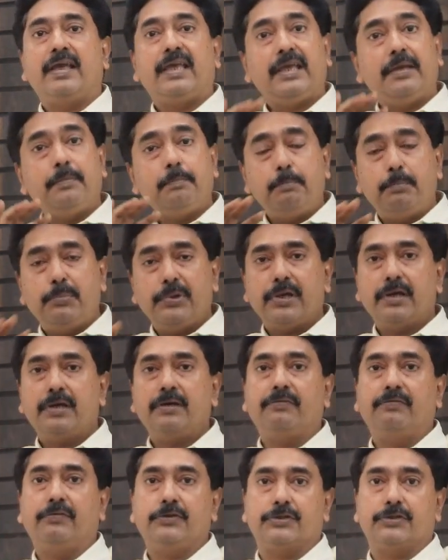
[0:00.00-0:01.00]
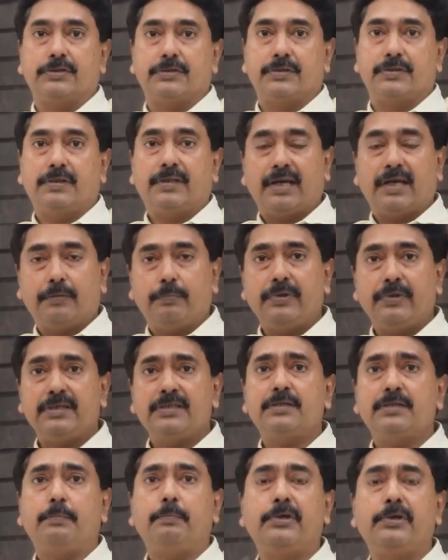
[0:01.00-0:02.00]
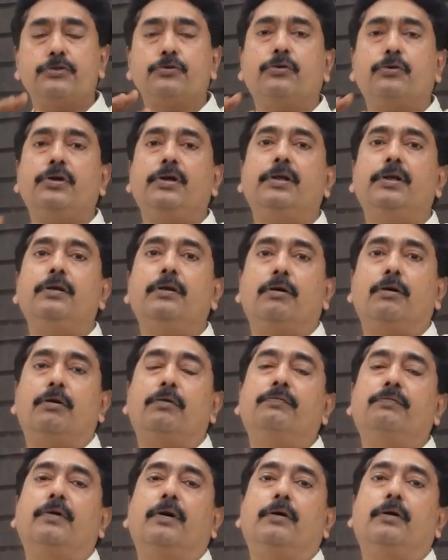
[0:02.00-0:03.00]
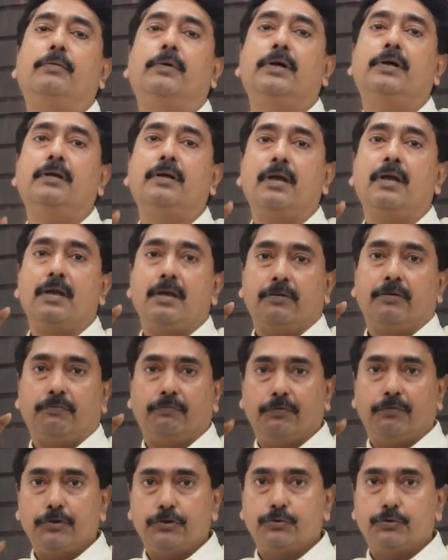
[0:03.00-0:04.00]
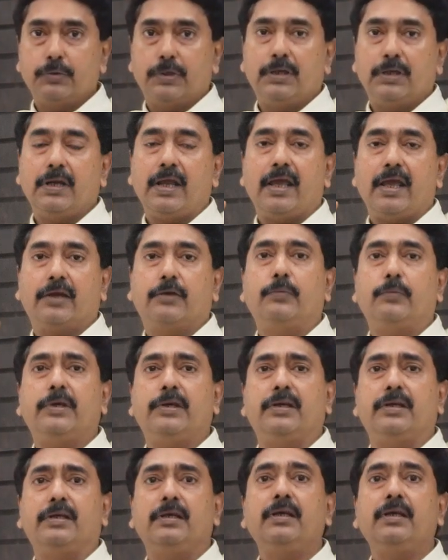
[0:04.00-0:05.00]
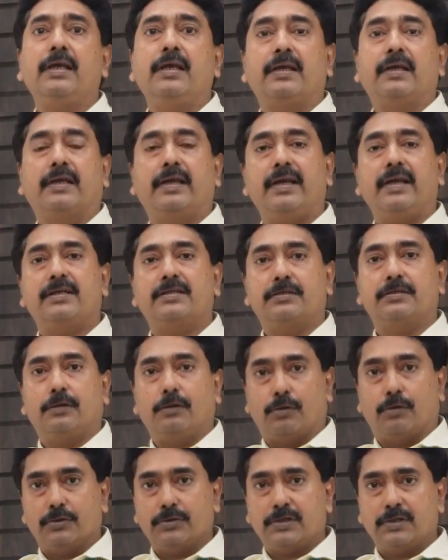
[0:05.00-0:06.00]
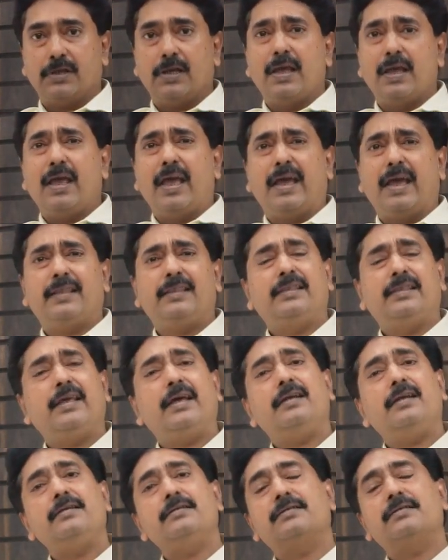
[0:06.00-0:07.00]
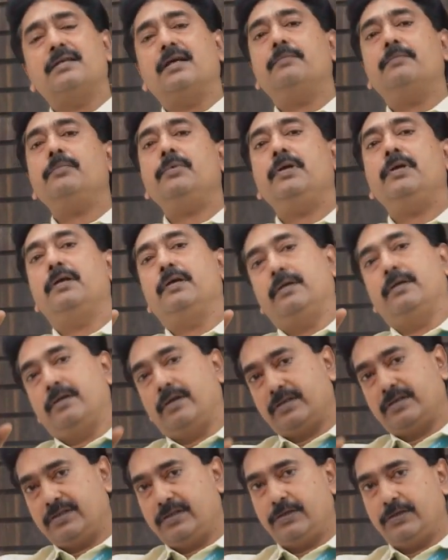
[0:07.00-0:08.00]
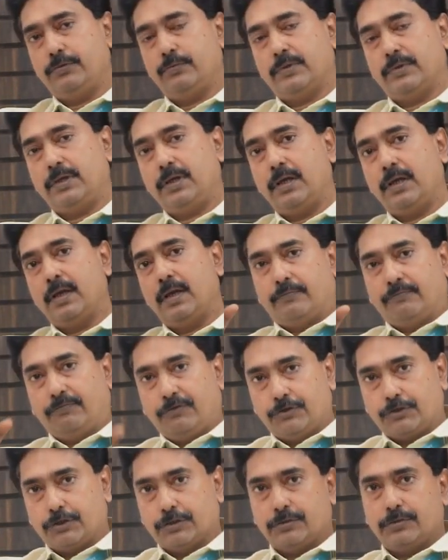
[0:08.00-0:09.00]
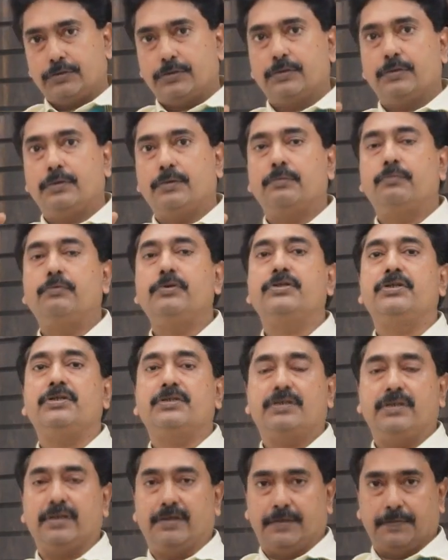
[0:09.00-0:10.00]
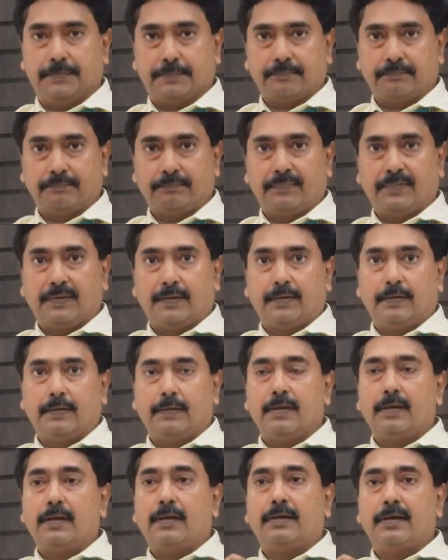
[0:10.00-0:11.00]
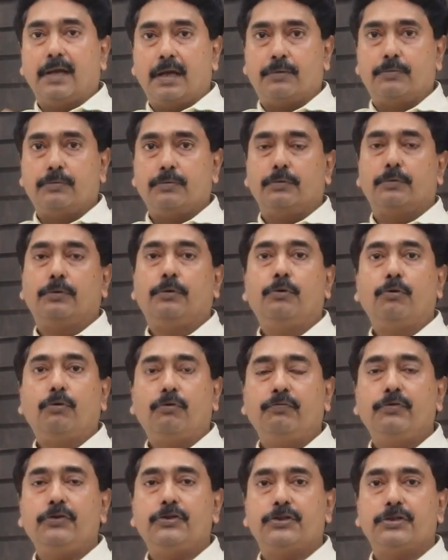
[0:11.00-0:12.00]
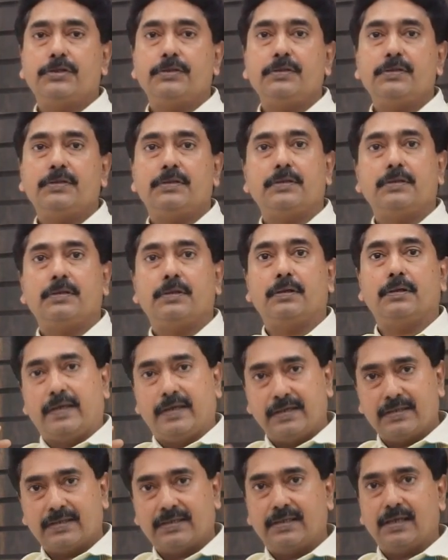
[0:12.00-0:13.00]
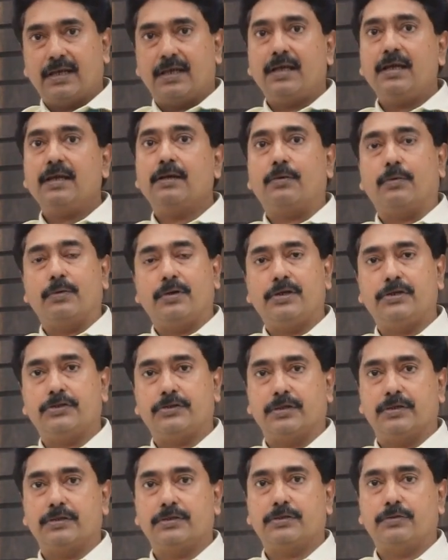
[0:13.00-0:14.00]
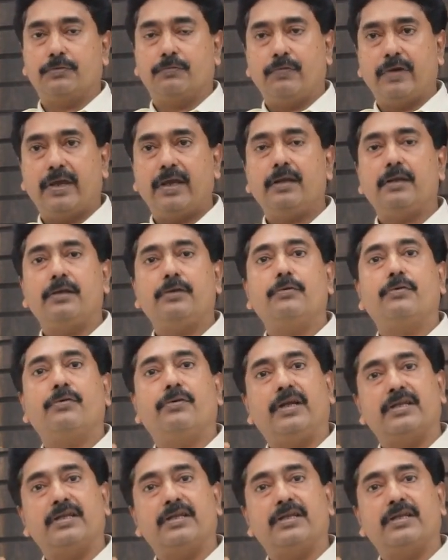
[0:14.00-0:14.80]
impaired visions. That means majority of our visual acuity gets lost and there is some residual visions which is there. Now, low visions is the conditions where your